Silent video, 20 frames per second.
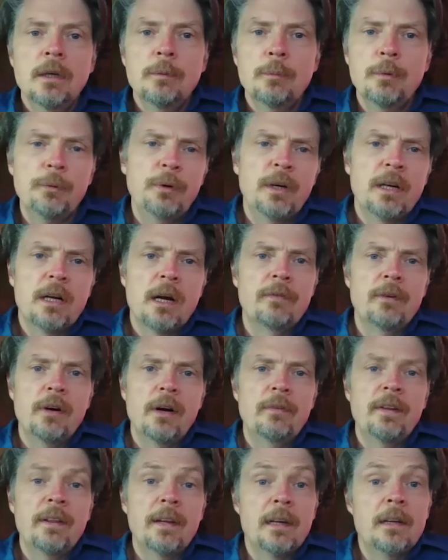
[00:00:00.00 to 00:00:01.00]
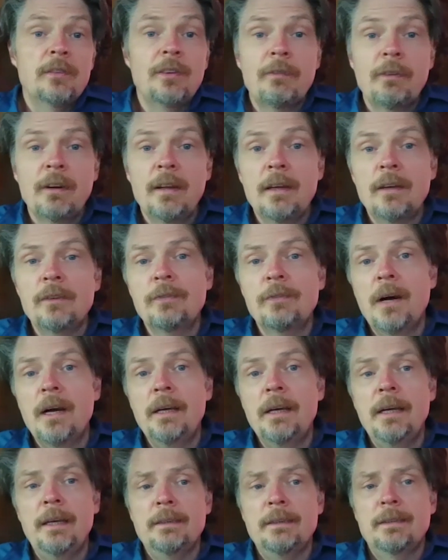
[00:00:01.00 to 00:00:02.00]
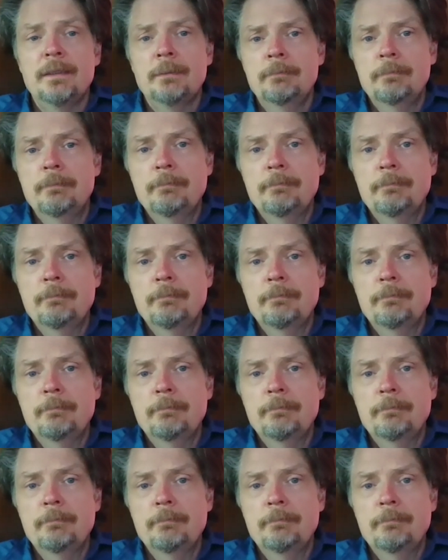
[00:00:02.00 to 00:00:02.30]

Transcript: but we cover everything because everything is finance